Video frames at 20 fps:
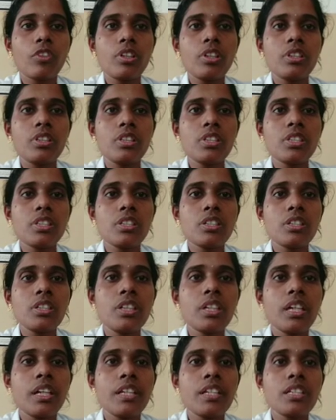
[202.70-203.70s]
These are
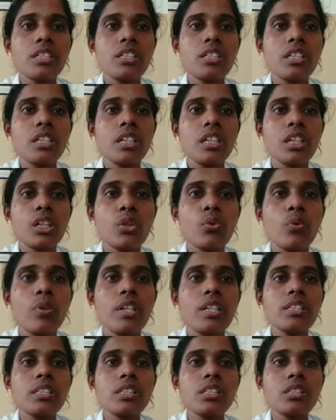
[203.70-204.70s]
the energy
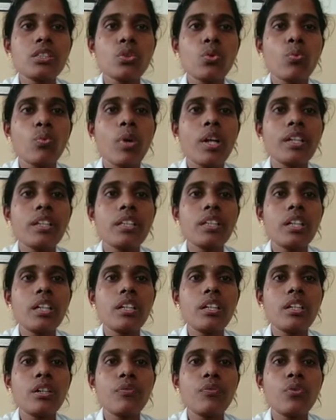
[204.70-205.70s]
equivalents. So 1 ton
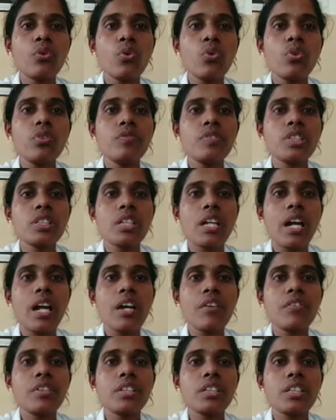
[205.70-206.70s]
of coal which
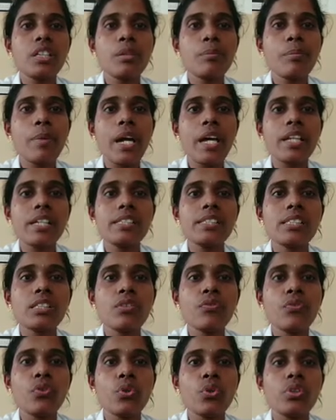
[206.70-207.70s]
having 3 barrels
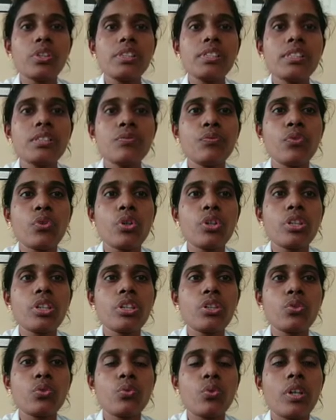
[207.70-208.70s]
of oils, 40
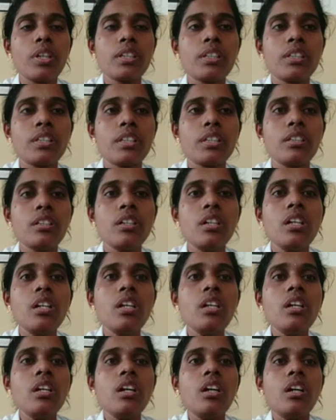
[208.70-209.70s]
to 1 ton
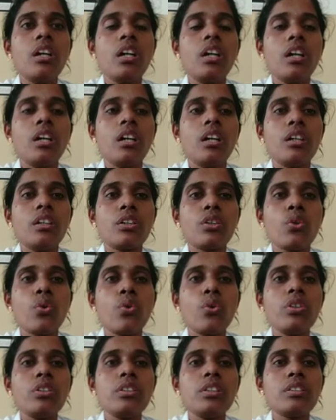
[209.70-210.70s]

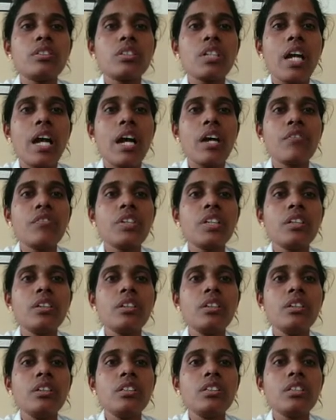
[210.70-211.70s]
coal which having
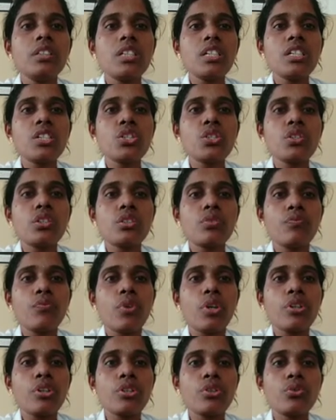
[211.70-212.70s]
each
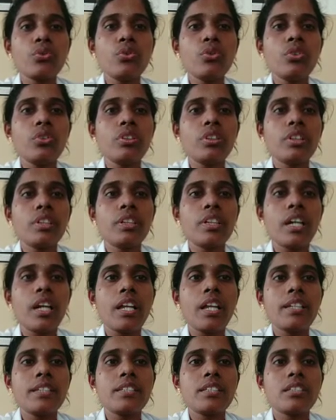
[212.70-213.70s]
42
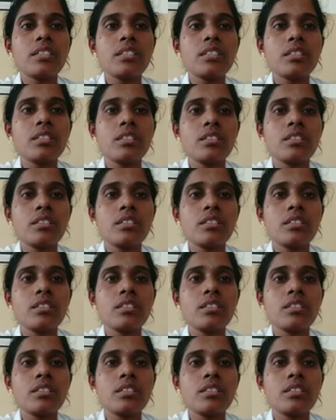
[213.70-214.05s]
gallons.